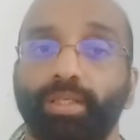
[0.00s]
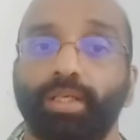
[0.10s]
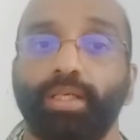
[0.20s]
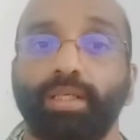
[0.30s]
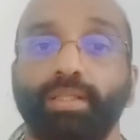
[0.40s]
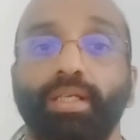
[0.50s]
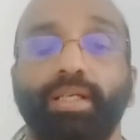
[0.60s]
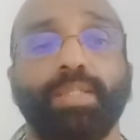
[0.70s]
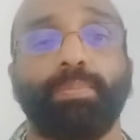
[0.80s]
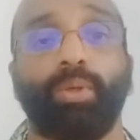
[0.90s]
in the
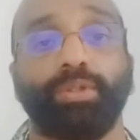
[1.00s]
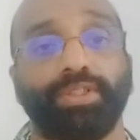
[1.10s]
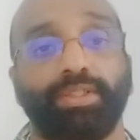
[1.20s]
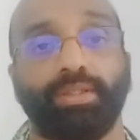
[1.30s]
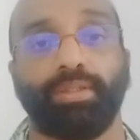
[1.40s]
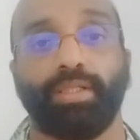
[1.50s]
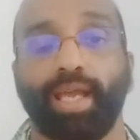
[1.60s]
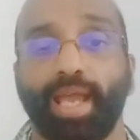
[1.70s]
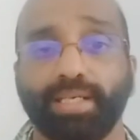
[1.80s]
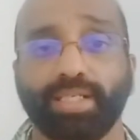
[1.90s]
response
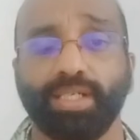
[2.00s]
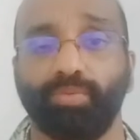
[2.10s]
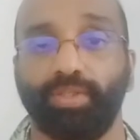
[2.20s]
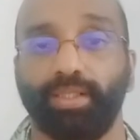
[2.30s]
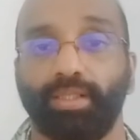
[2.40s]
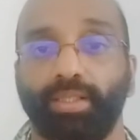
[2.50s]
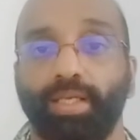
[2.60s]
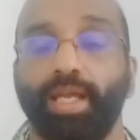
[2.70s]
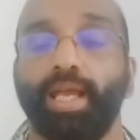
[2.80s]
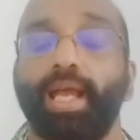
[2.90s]
actively
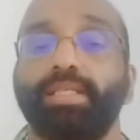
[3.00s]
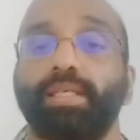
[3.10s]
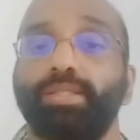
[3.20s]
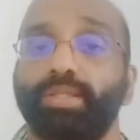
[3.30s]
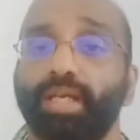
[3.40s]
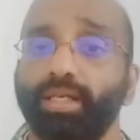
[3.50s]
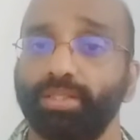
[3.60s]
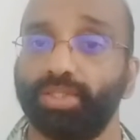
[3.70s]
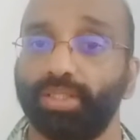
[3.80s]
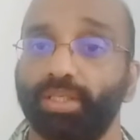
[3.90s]
as a
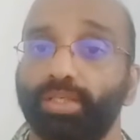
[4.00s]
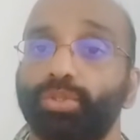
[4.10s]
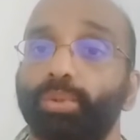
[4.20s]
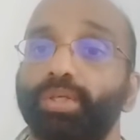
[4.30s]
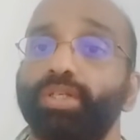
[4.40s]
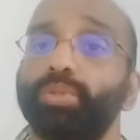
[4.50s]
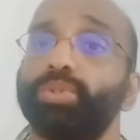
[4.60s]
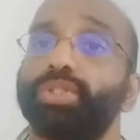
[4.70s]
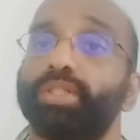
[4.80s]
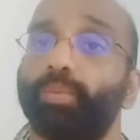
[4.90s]
strategy to
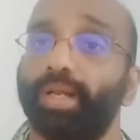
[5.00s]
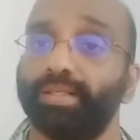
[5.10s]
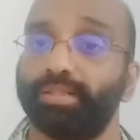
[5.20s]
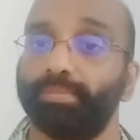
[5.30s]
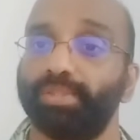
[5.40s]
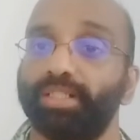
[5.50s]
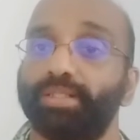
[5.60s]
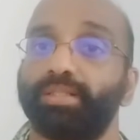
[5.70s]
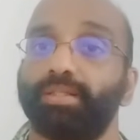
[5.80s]
reduce the vulnerability.